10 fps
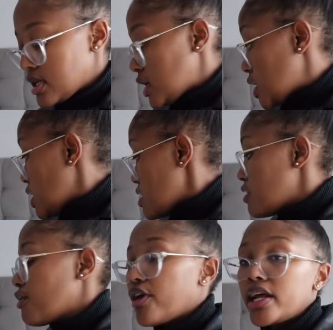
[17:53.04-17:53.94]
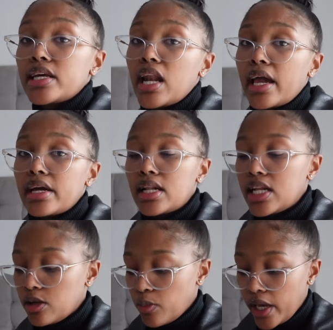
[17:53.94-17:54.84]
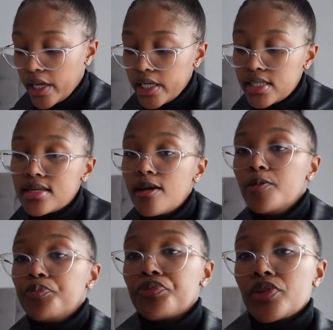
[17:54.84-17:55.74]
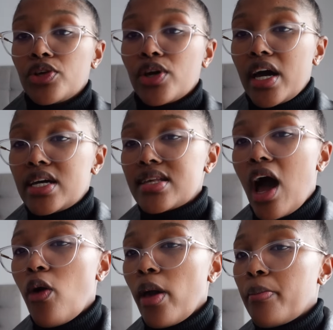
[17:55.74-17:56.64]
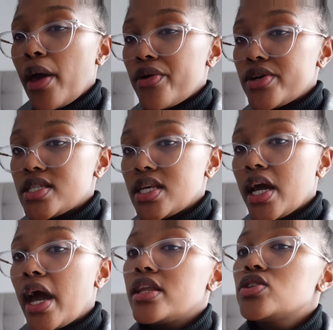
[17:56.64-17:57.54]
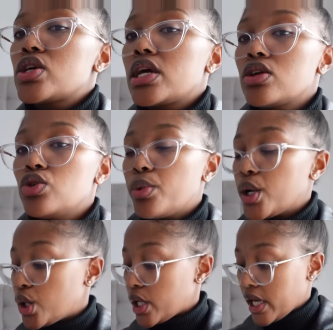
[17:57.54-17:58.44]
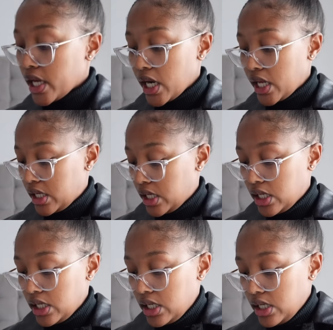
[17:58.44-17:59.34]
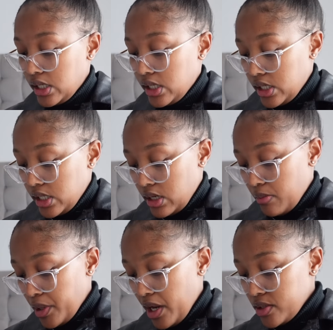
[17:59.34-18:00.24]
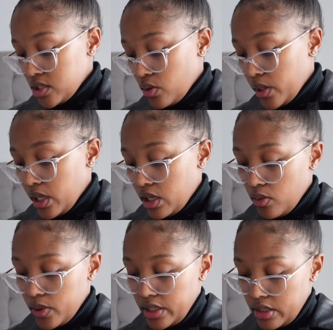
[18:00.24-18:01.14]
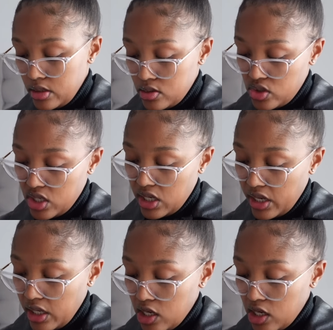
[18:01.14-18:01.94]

then they'll find like a clean blanket. You guys, how embarrassing. I need to get a new polo neck. Like, but I wasn't going anywhere today, like